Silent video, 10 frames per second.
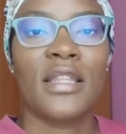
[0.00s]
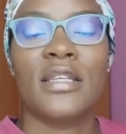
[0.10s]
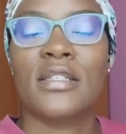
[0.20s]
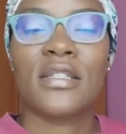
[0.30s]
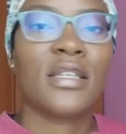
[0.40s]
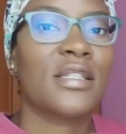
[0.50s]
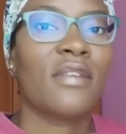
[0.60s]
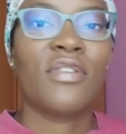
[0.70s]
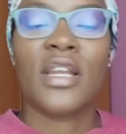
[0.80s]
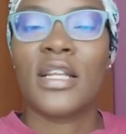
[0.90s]
There's
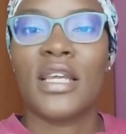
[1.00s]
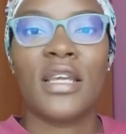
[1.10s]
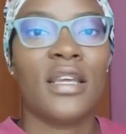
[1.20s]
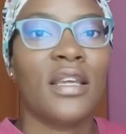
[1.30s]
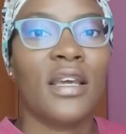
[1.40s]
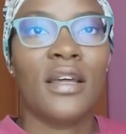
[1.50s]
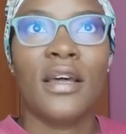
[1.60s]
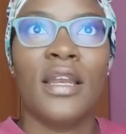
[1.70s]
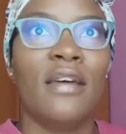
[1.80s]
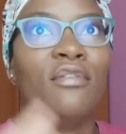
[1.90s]
definitely
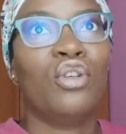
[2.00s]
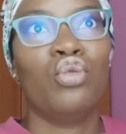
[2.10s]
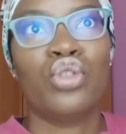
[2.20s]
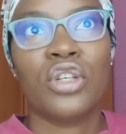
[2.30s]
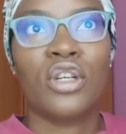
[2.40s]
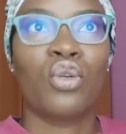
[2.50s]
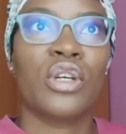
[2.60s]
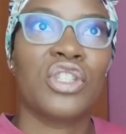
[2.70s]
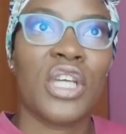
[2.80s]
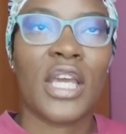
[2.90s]
an evolution
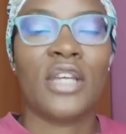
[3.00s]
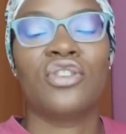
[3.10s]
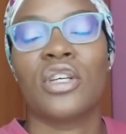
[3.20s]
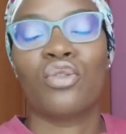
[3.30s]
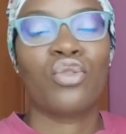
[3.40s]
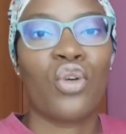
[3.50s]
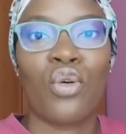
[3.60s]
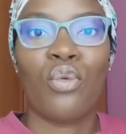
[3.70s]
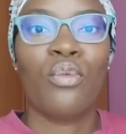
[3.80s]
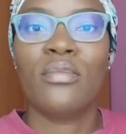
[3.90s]
or a change. I don't
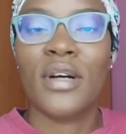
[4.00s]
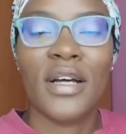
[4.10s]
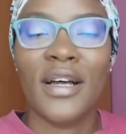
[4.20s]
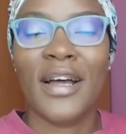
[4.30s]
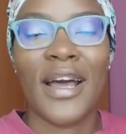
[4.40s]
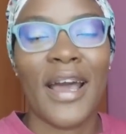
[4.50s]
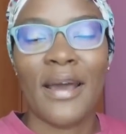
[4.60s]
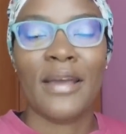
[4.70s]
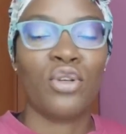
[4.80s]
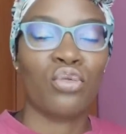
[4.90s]
know.
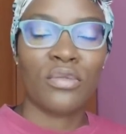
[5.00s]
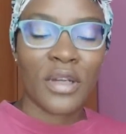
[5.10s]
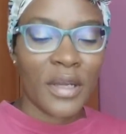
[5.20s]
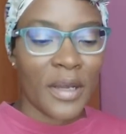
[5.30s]
I don't